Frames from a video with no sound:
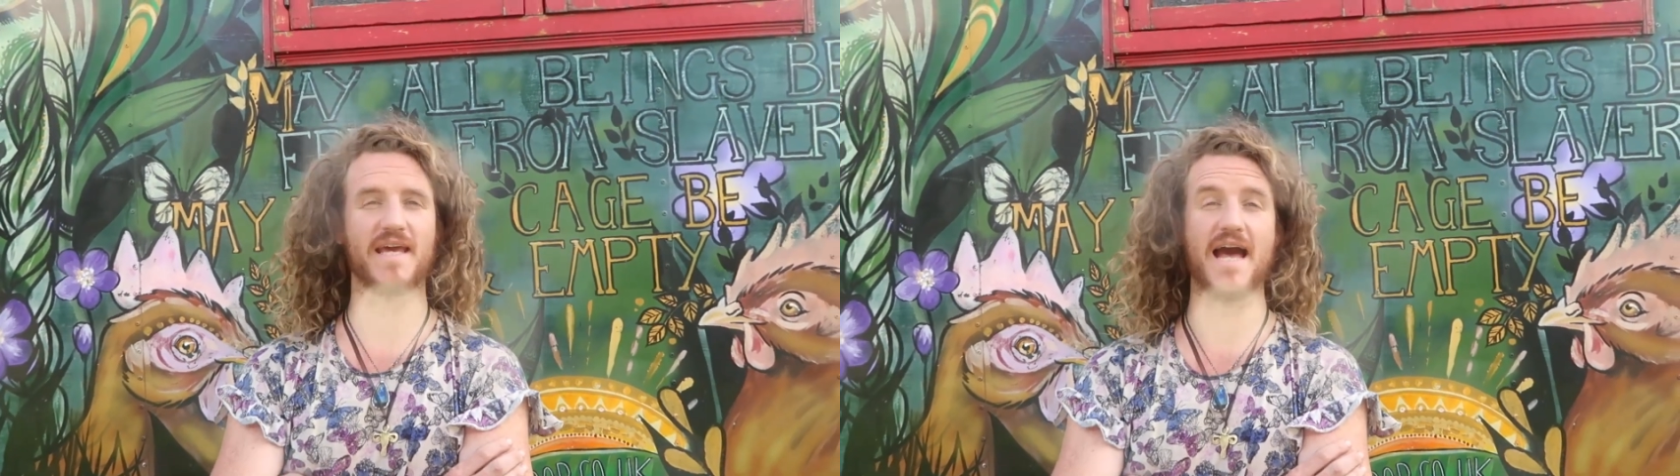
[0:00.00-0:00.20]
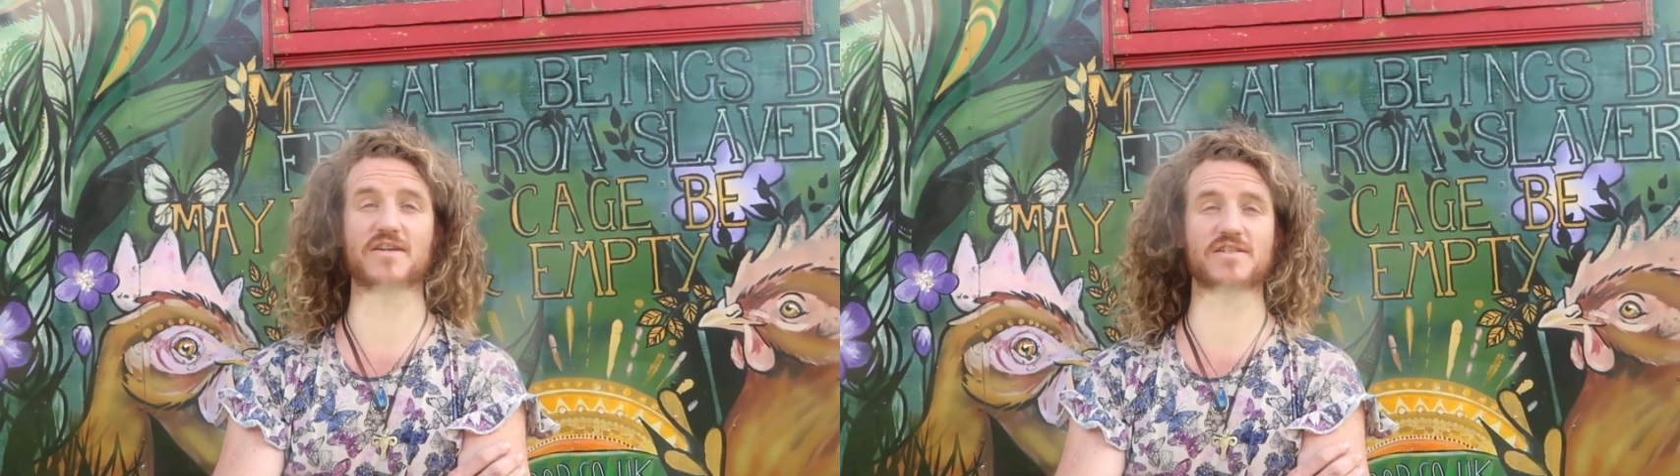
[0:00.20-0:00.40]

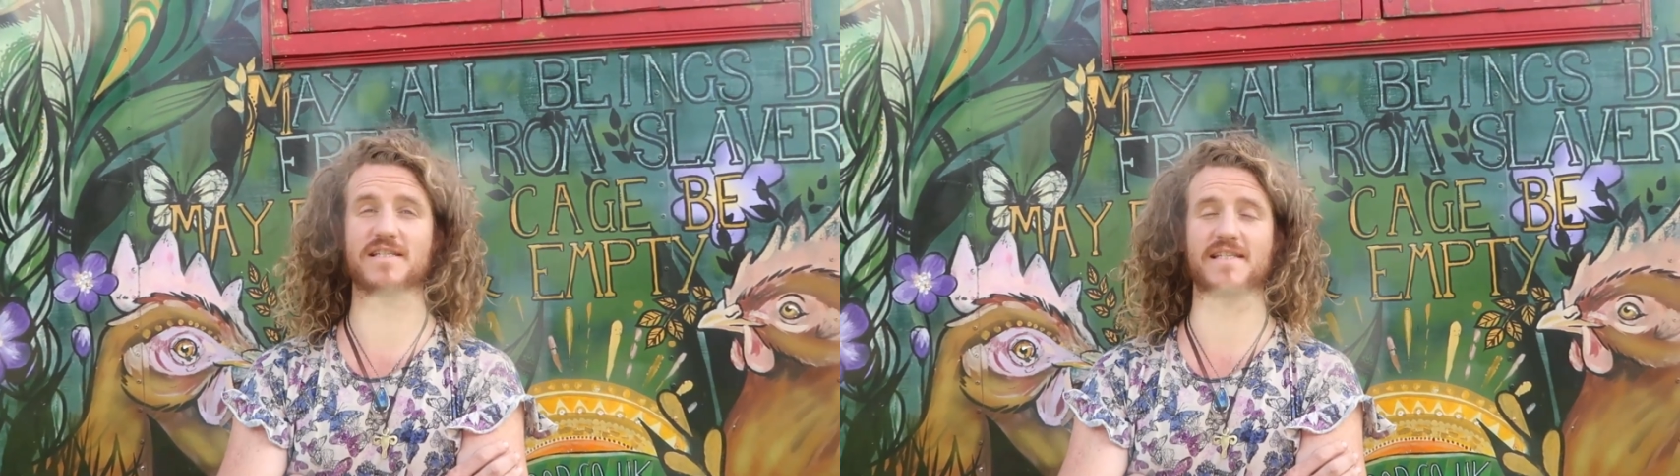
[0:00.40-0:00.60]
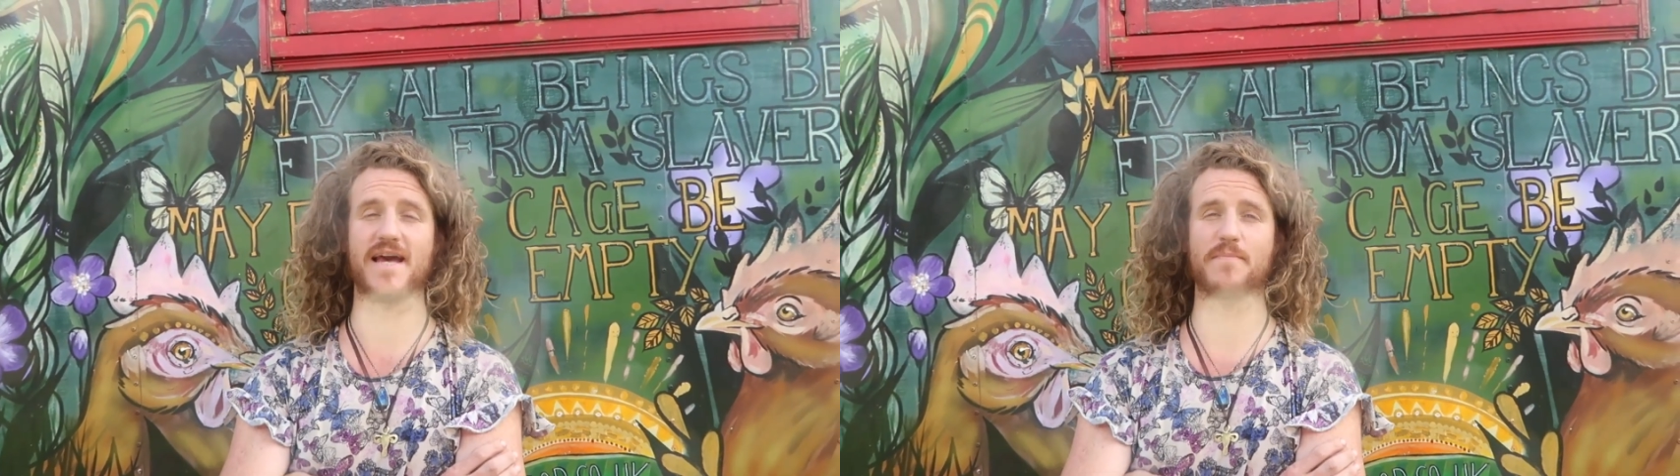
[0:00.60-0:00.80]
a council
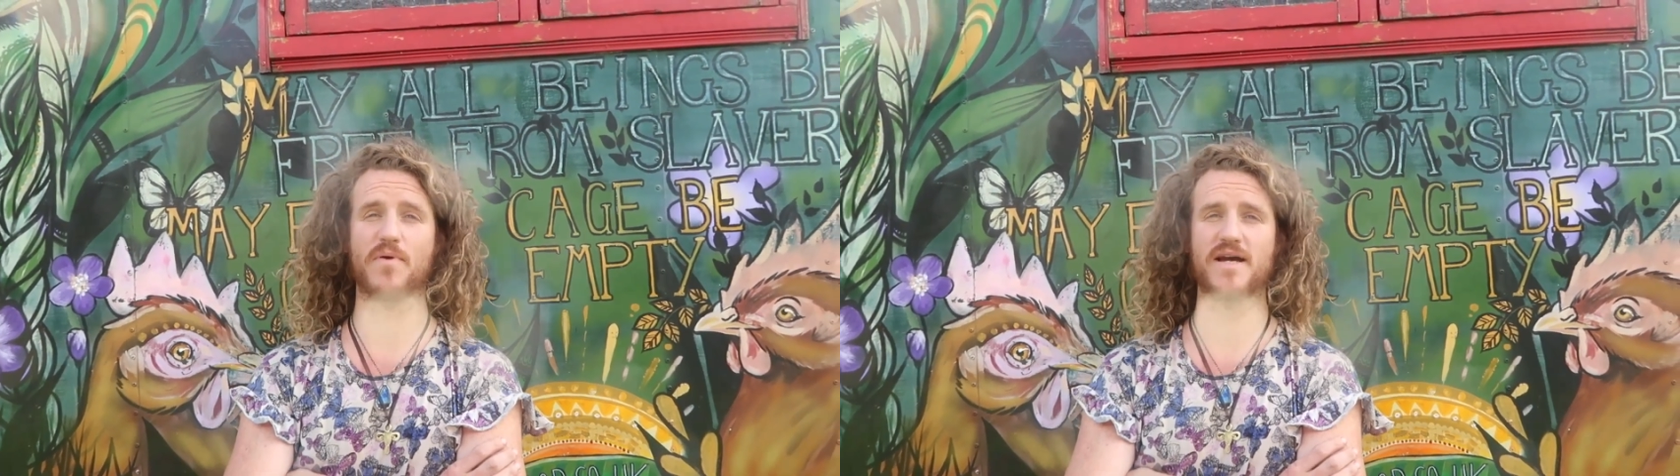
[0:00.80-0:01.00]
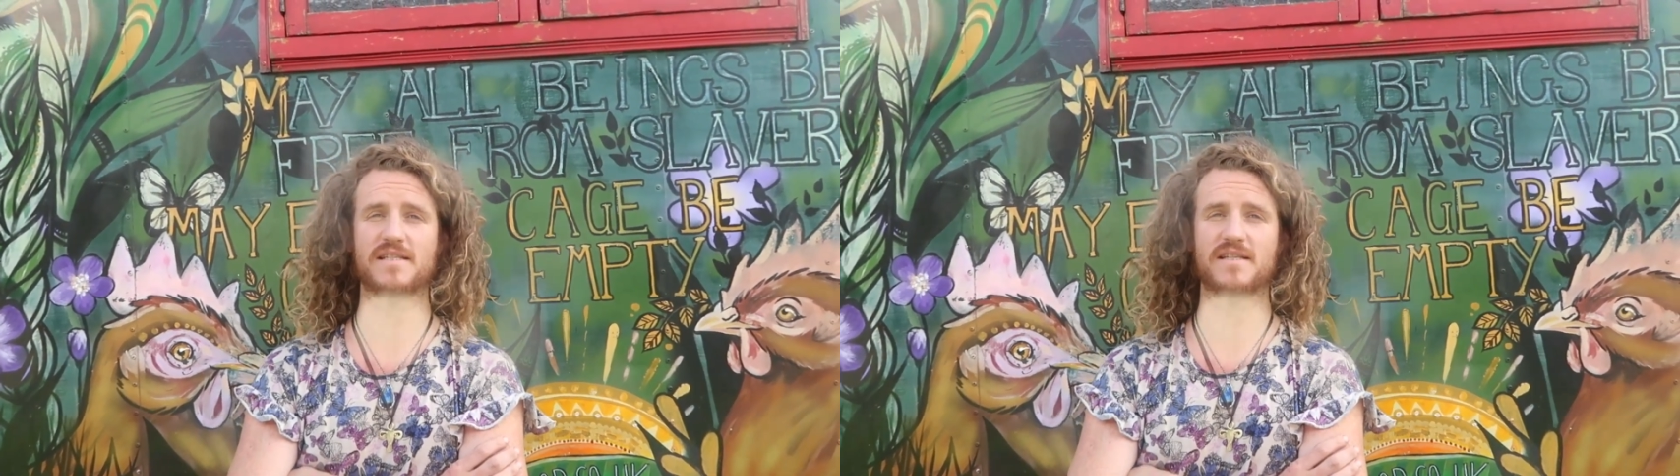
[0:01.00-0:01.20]
estate in
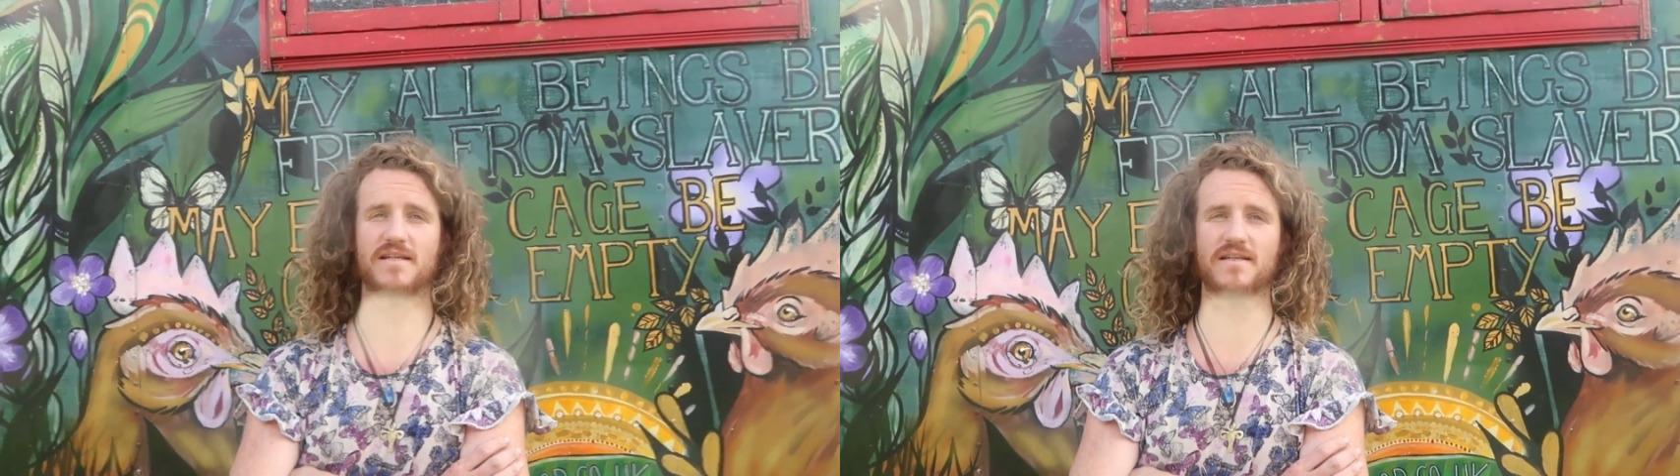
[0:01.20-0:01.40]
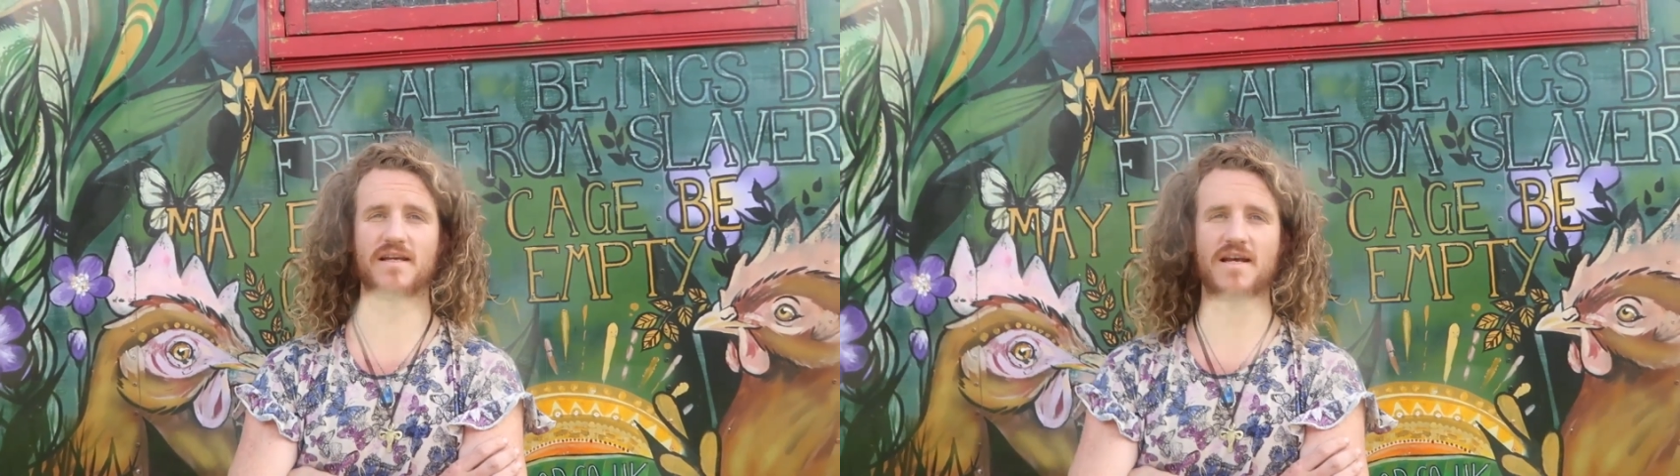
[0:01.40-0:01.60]

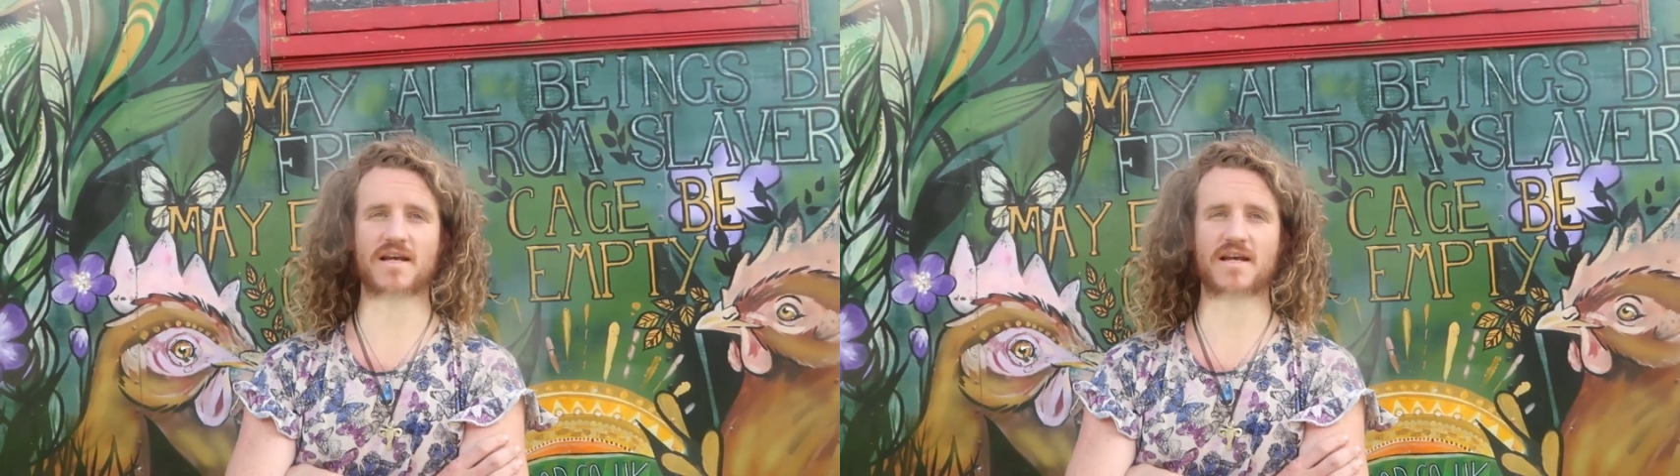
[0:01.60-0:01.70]
Preston.